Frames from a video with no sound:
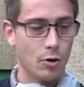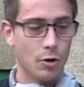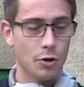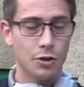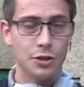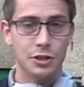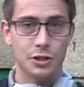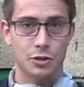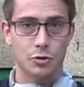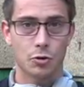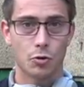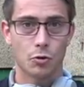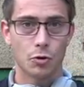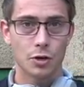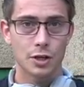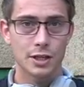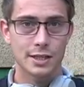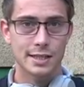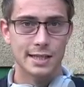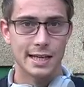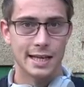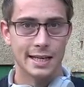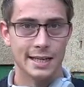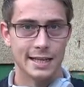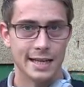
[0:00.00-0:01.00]
on the
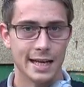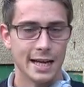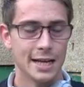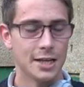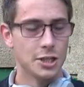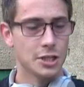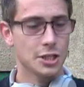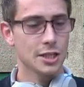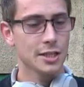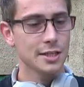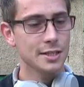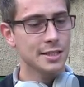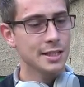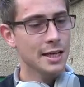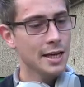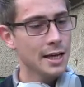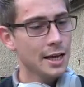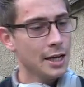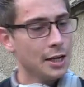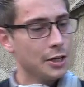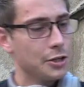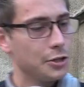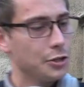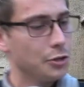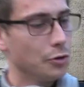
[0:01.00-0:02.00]
corners and the edges,
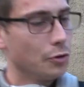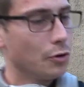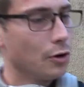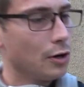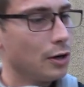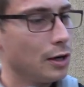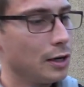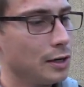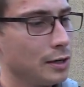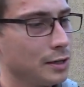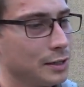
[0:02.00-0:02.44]
your